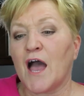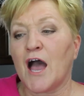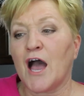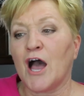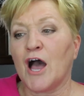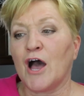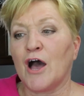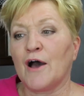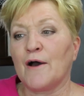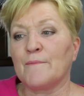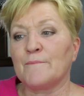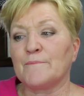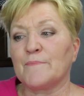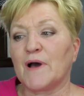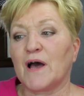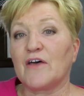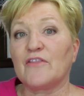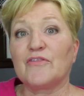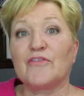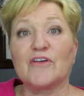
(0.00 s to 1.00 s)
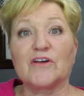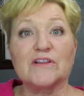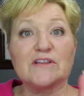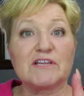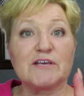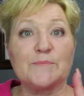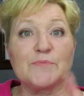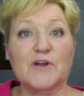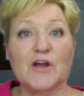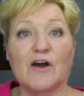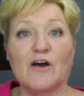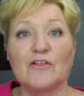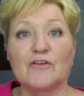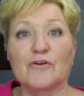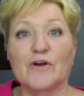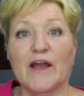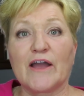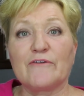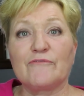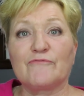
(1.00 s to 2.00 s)
The lip
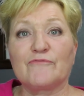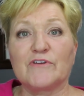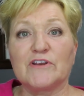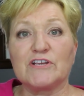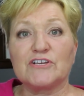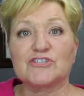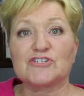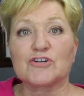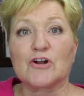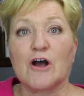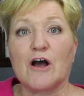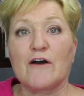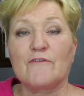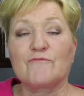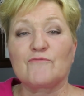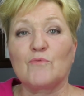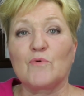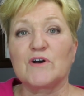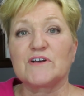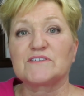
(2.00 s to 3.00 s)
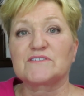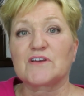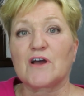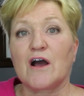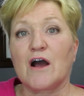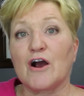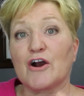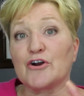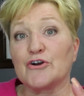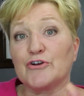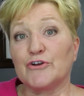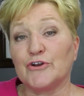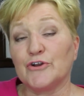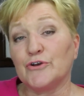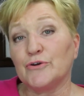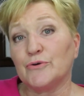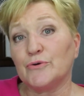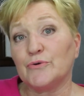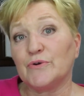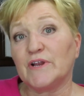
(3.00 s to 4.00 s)
color I finished off was our
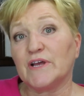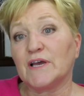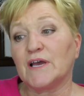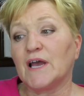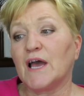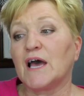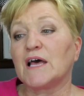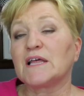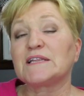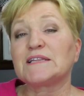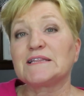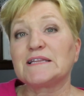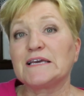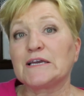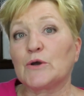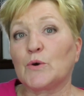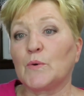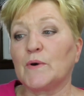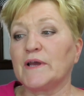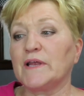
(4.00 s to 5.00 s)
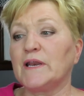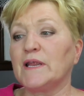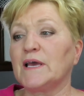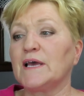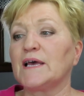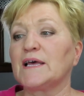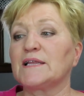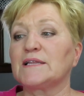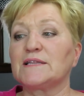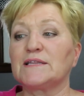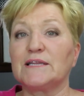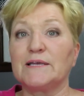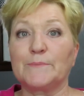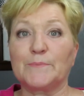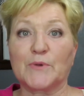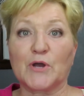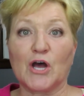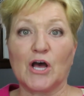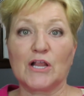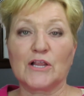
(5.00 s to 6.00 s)
nude liquid
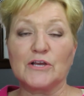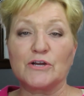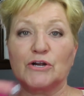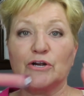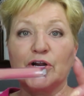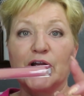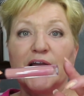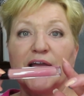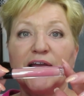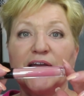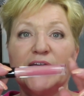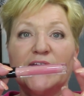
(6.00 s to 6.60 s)
lip color.